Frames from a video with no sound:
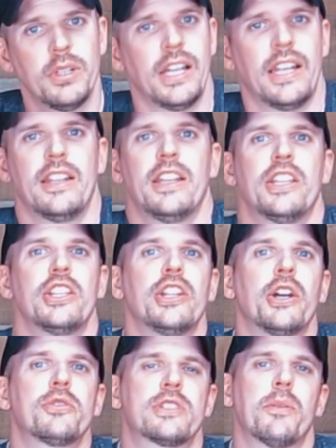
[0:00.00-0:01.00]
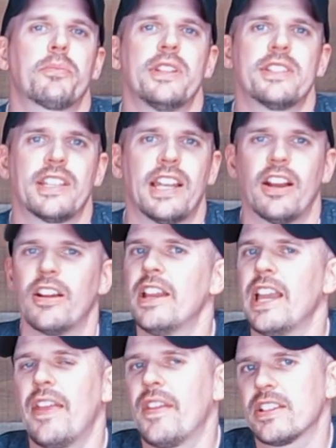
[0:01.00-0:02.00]
But you know something's there,
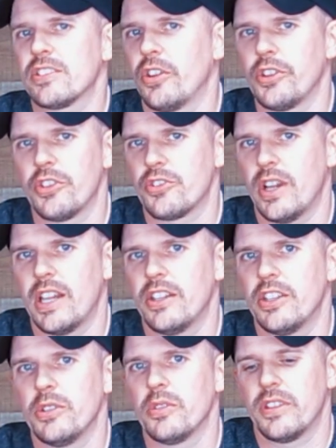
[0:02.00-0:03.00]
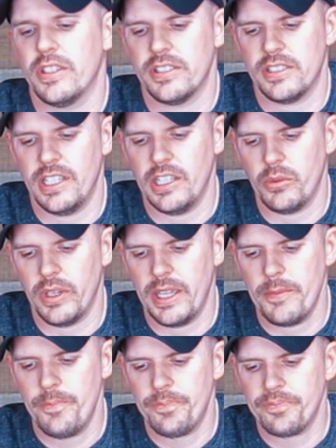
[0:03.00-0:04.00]
and that's all you're trying to do with this anyway.